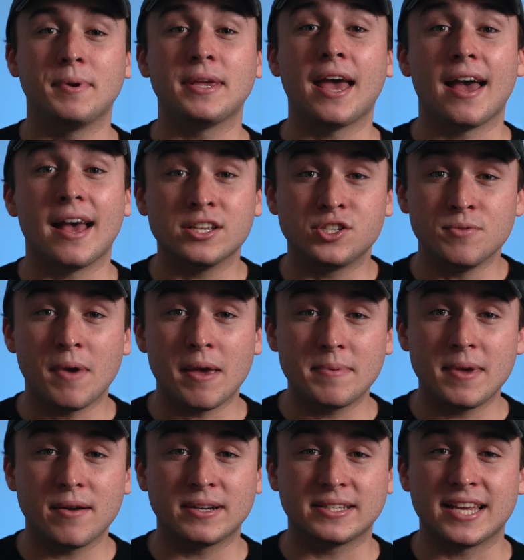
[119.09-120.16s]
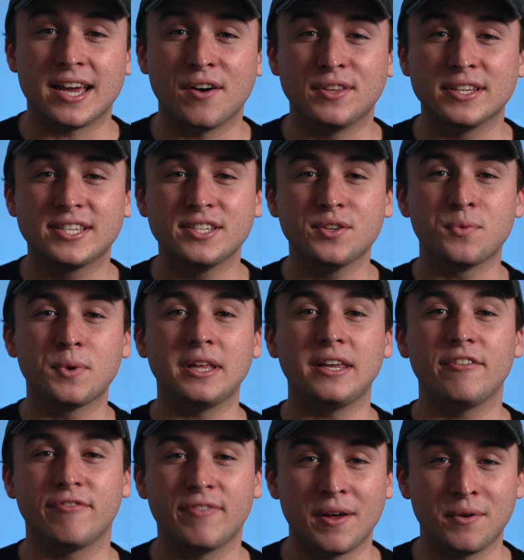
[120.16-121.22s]
But yeah, as you may be able to tell, this is a
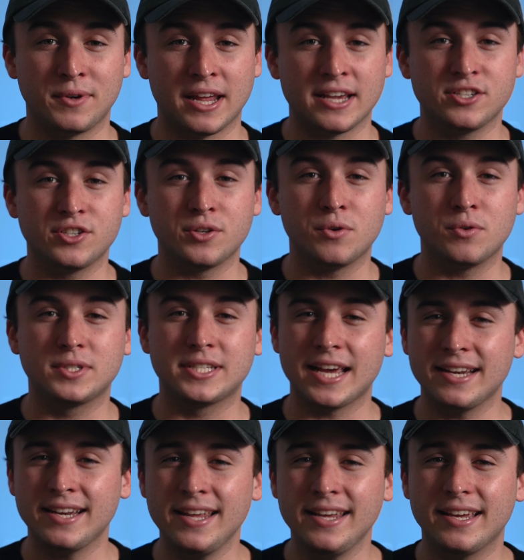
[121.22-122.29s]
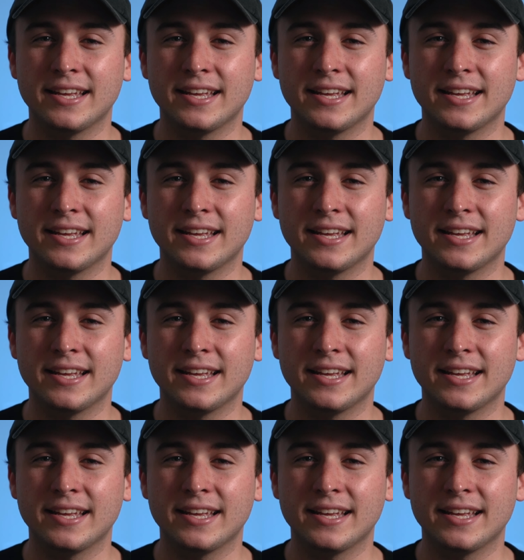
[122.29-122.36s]
really foundational technique.